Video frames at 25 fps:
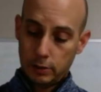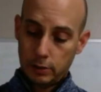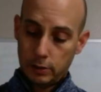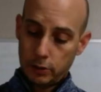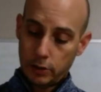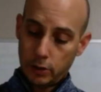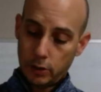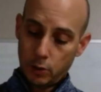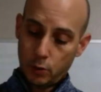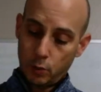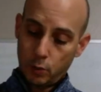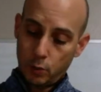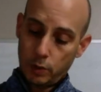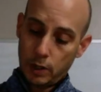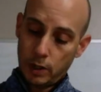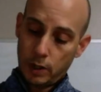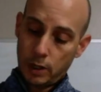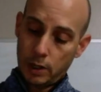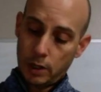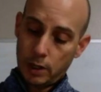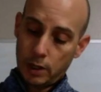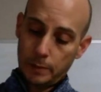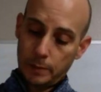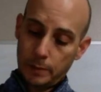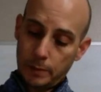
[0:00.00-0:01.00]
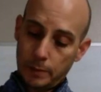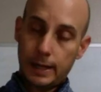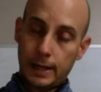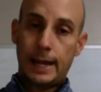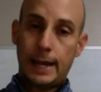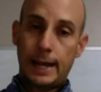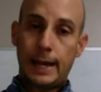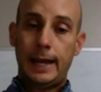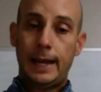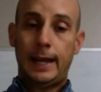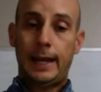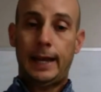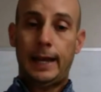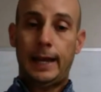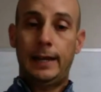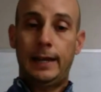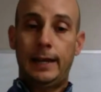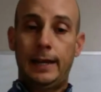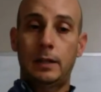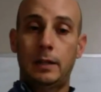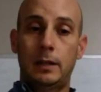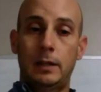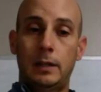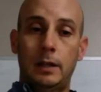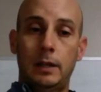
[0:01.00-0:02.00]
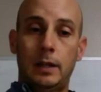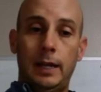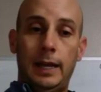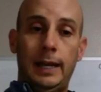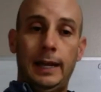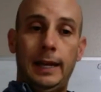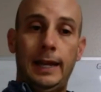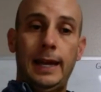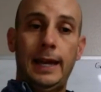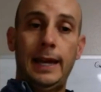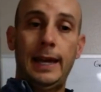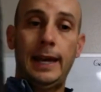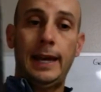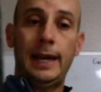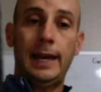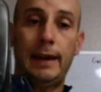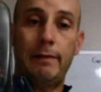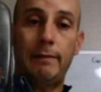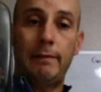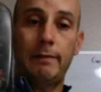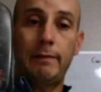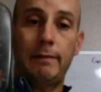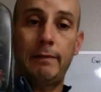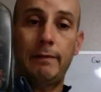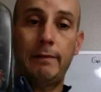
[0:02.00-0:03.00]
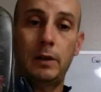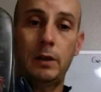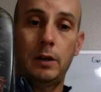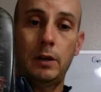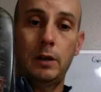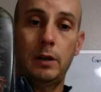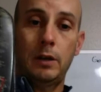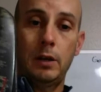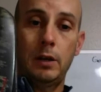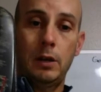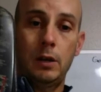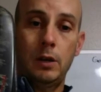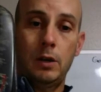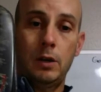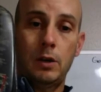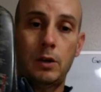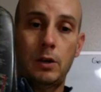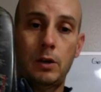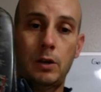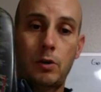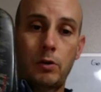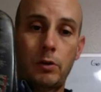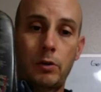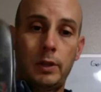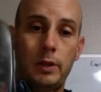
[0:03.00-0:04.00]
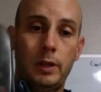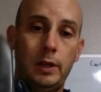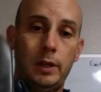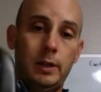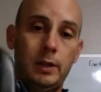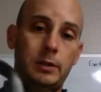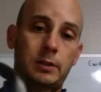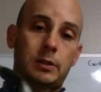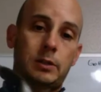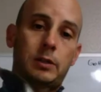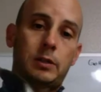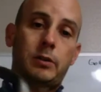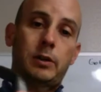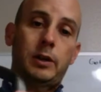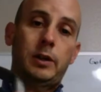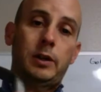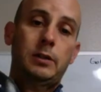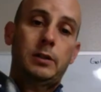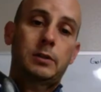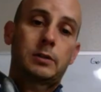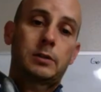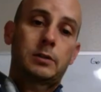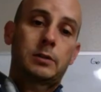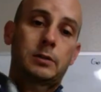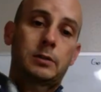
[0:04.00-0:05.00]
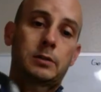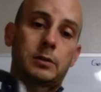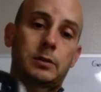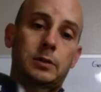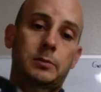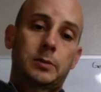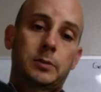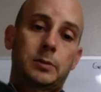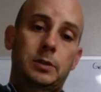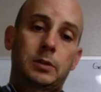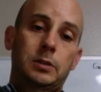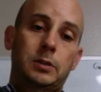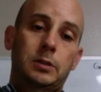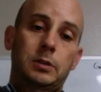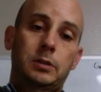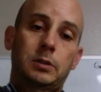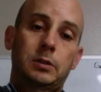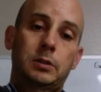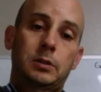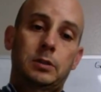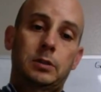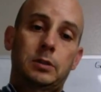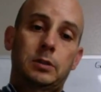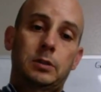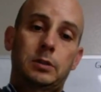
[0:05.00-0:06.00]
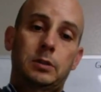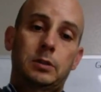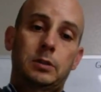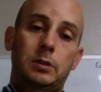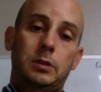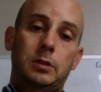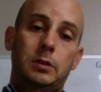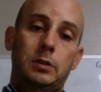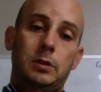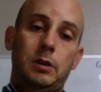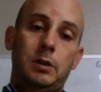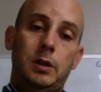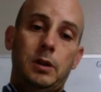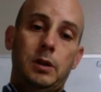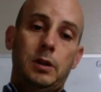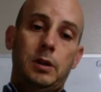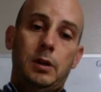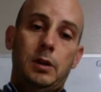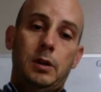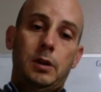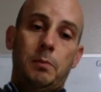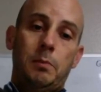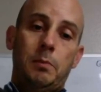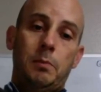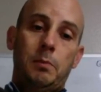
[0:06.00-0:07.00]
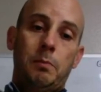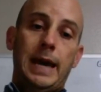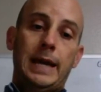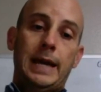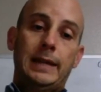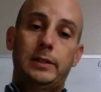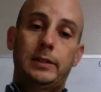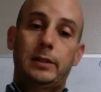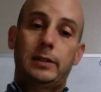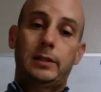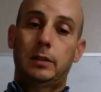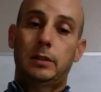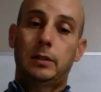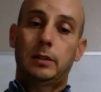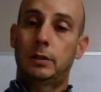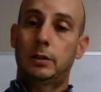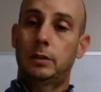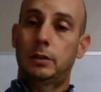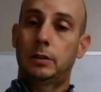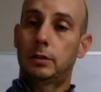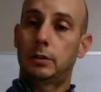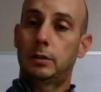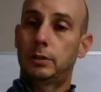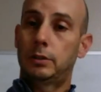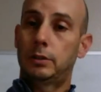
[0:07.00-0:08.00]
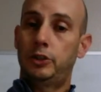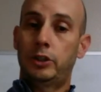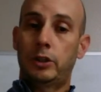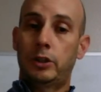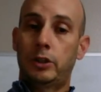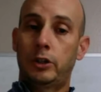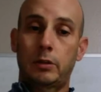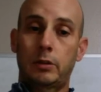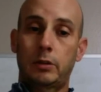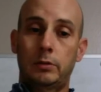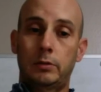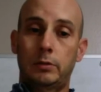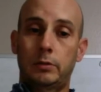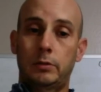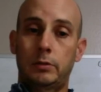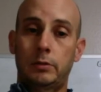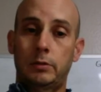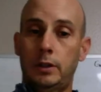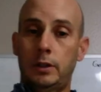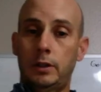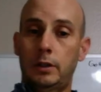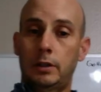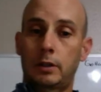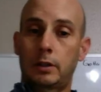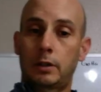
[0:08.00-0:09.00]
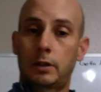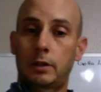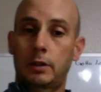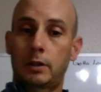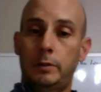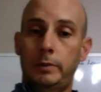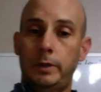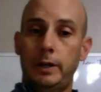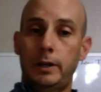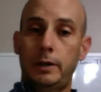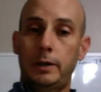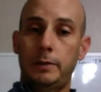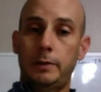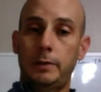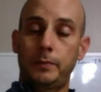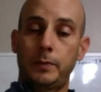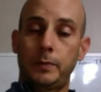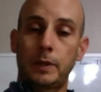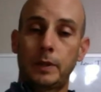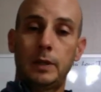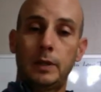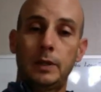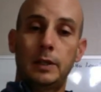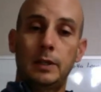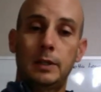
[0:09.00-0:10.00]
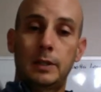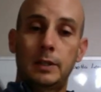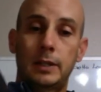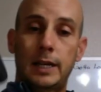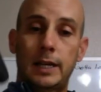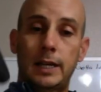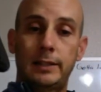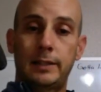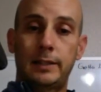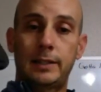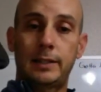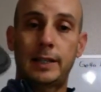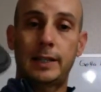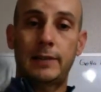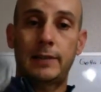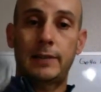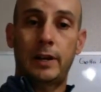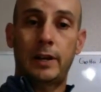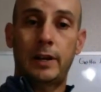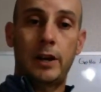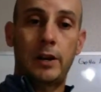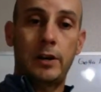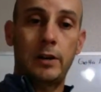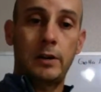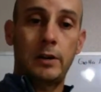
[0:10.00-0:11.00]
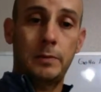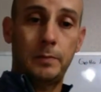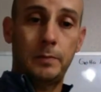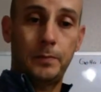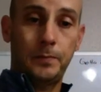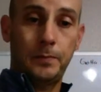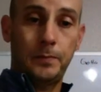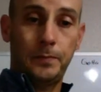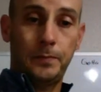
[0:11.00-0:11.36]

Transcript: so the clubs I had and have are the, sorry, some uh, matte junk on the uh, club there. That's a 7 iron.